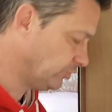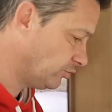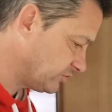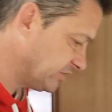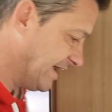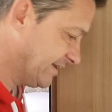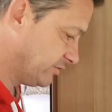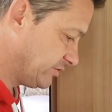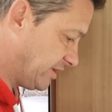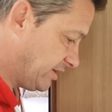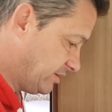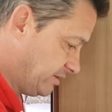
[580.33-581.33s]
looks like, does
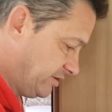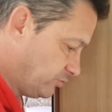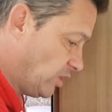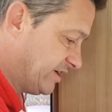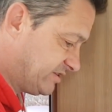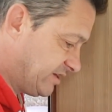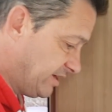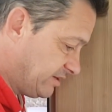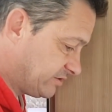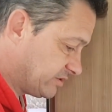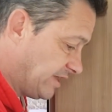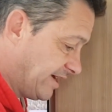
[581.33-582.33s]
it? It's what it
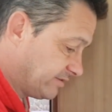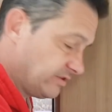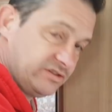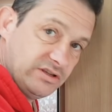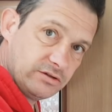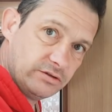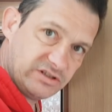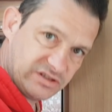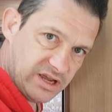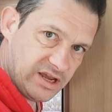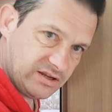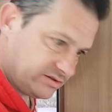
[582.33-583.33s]
tastes like. This is going to
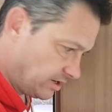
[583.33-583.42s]
taste